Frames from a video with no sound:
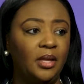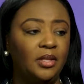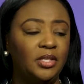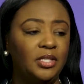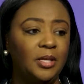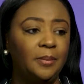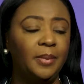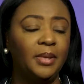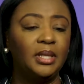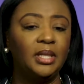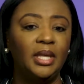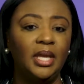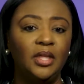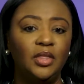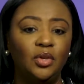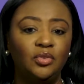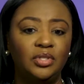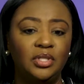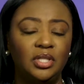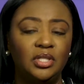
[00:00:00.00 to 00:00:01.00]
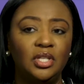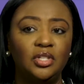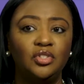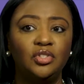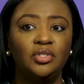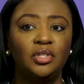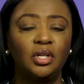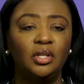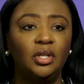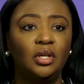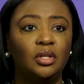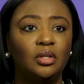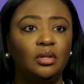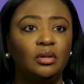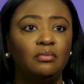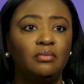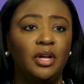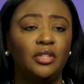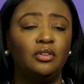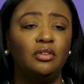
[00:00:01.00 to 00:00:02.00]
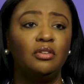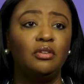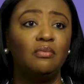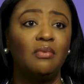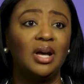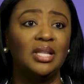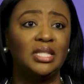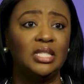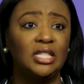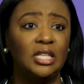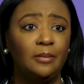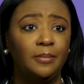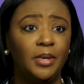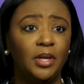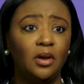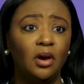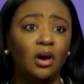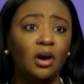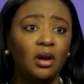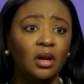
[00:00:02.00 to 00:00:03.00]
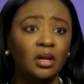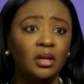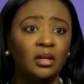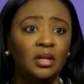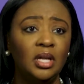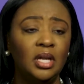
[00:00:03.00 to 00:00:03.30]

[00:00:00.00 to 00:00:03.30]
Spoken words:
Typically, those decisions could include whether you want CPR,